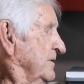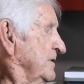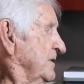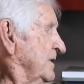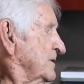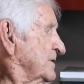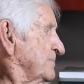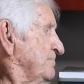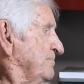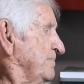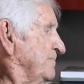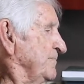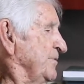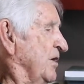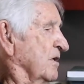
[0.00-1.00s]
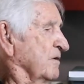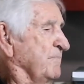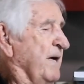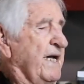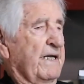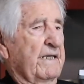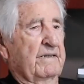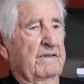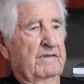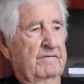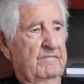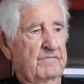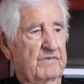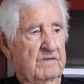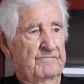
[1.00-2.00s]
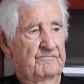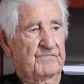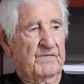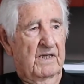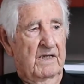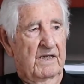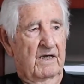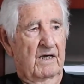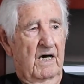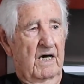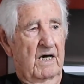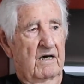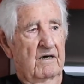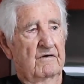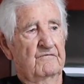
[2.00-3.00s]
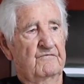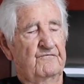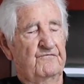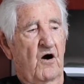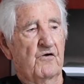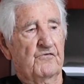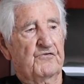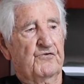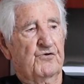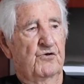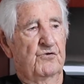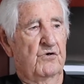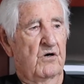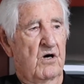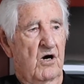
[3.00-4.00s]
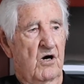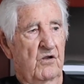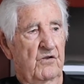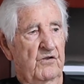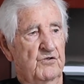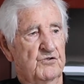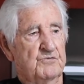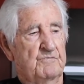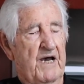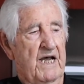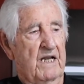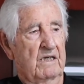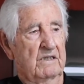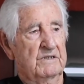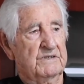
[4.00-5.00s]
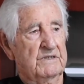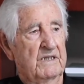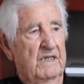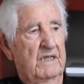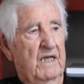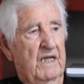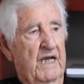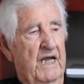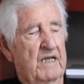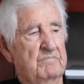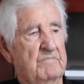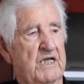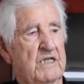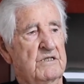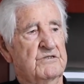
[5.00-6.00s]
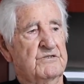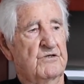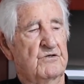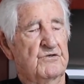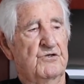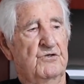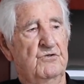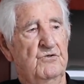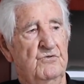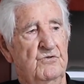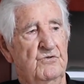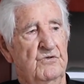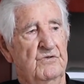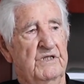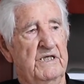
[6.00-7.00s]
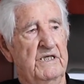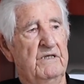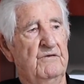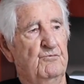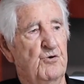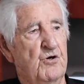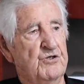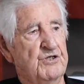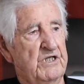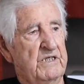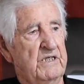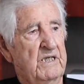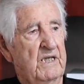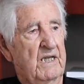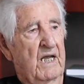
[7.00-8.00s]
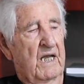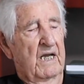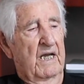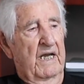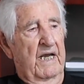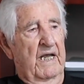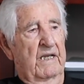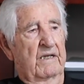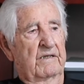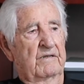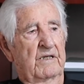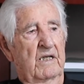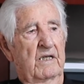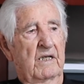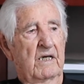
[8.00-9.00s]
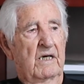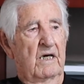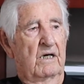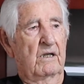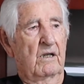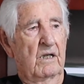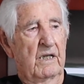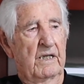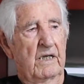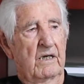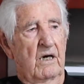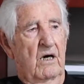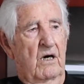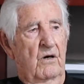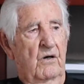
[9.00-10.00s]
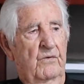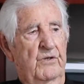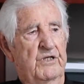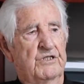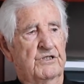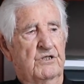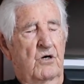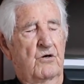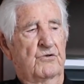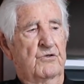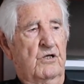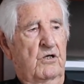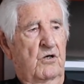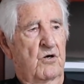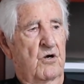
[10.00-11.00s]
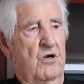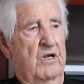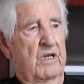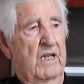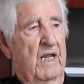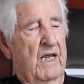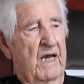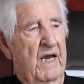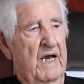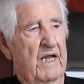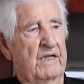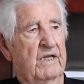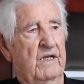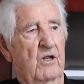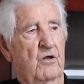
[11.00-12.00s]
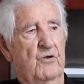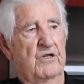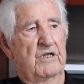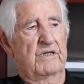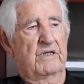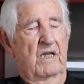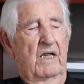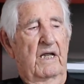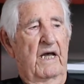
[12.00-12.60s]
this young man fought through all those battles and ministered to the wounded, and on his own accord had lowered